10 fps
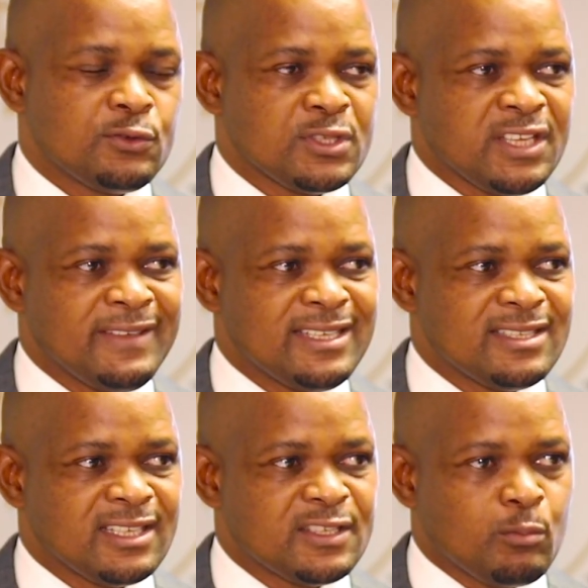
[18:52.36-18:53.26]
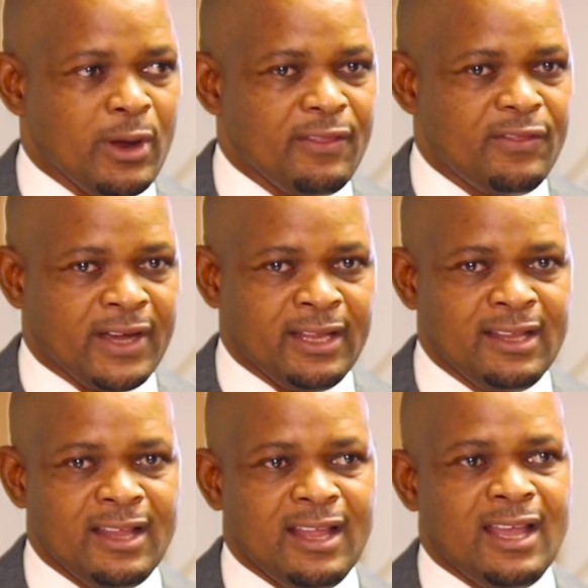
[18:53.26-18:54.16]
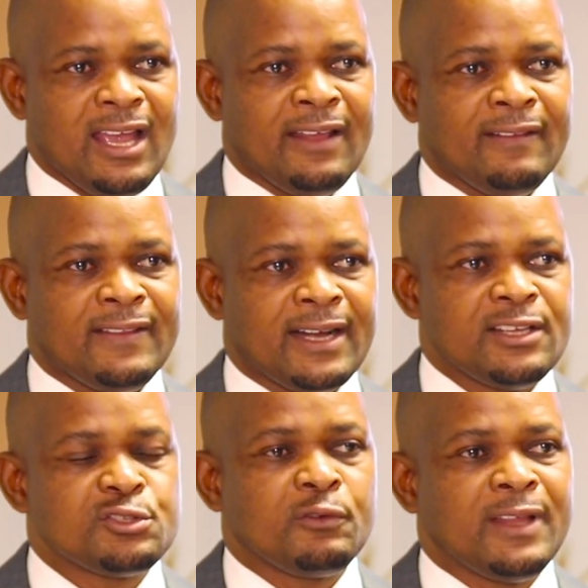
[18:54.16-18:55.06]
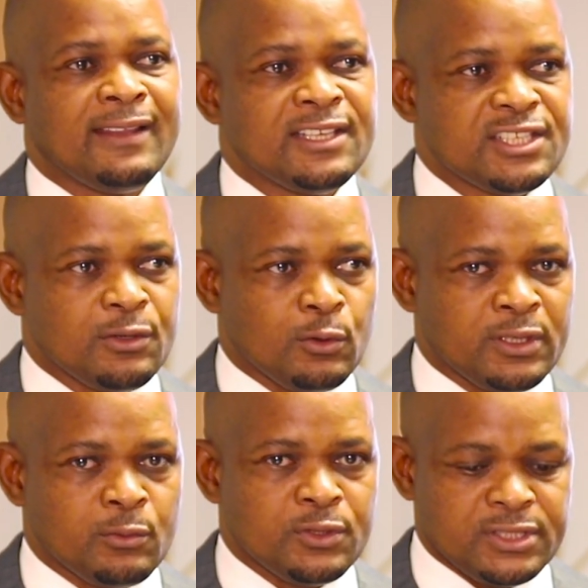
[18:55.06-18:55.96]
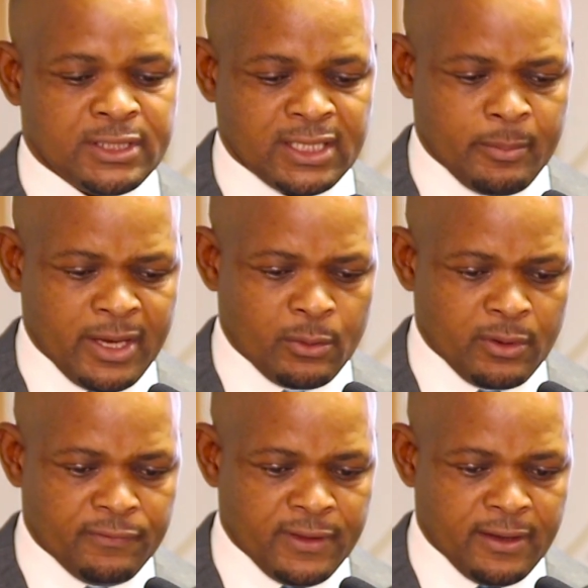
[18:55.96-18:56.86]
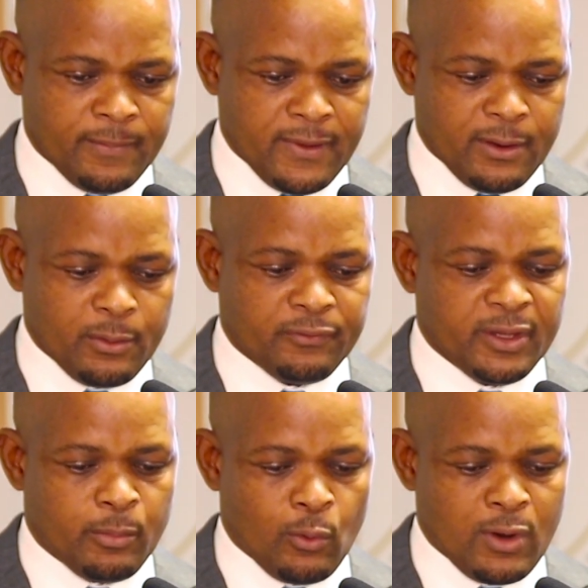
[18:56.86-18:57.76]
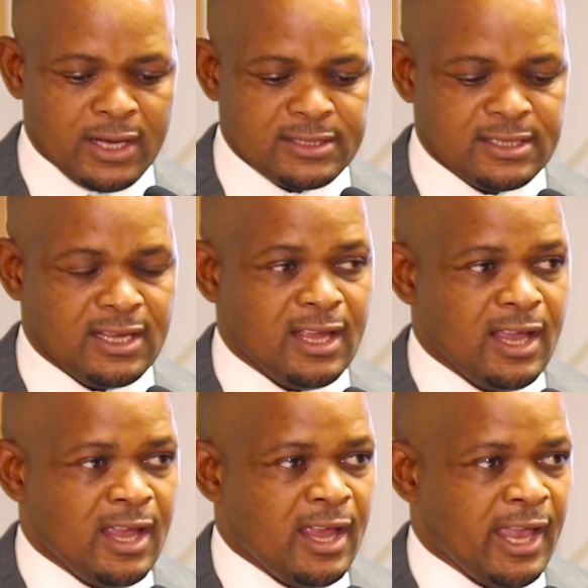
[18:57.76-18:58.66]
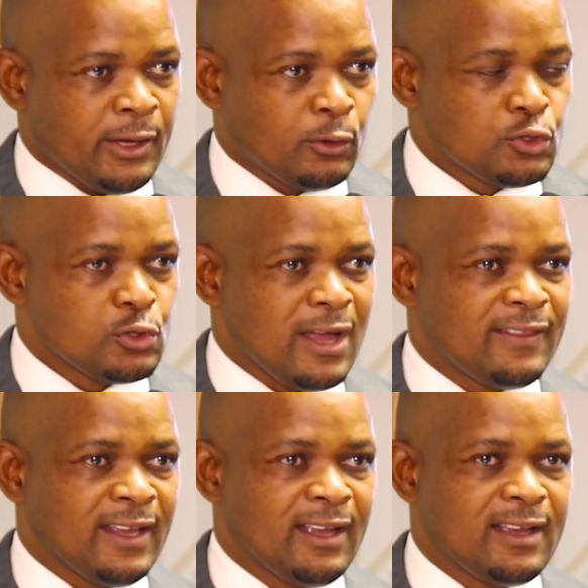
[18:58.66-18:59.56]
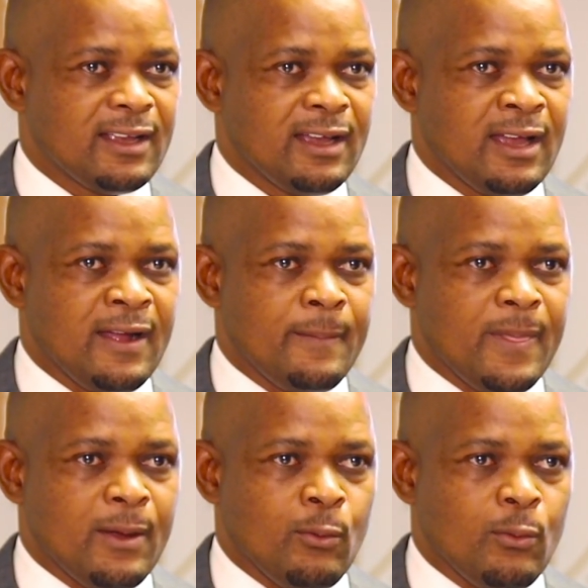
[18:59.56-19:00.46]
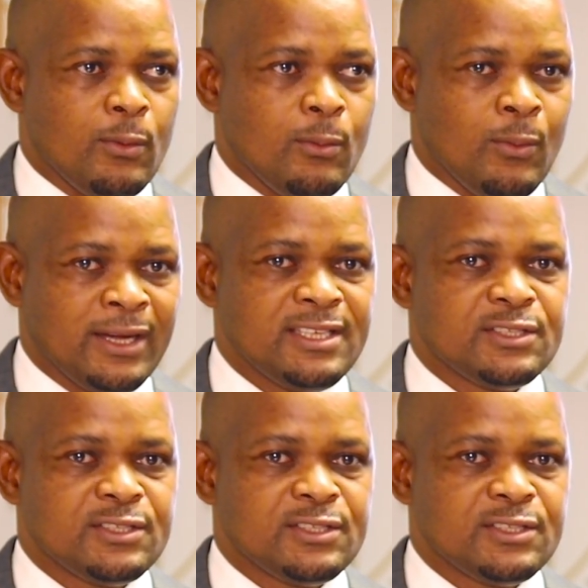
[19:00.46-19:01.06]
to 76.3, and then the rest of the other shareholding will still remain with the brokers. And also I think what